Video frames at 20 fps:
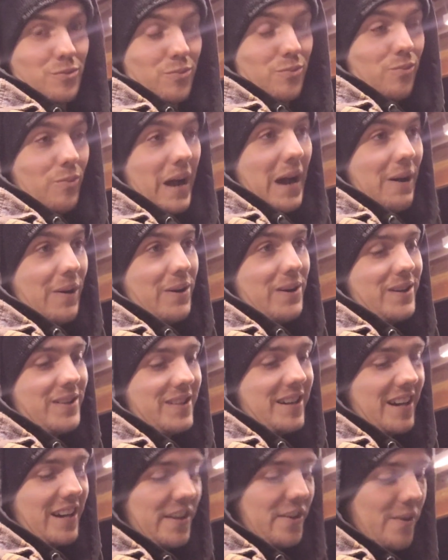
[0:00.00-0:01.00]
Wow.
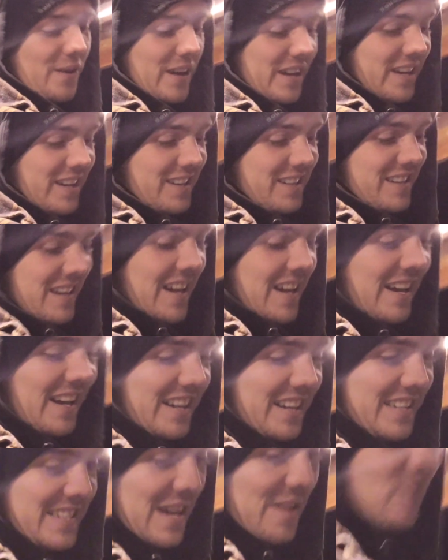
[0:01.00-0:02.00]
Annoying,
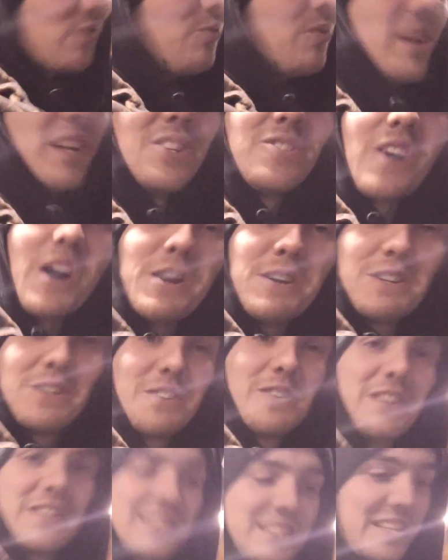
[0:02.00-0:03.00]
because I was really trying to
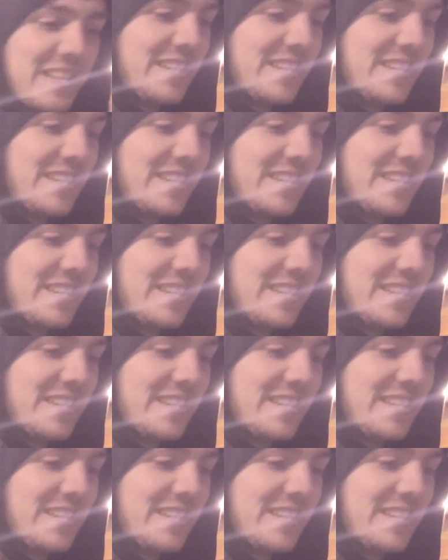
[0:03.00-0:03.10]
do this.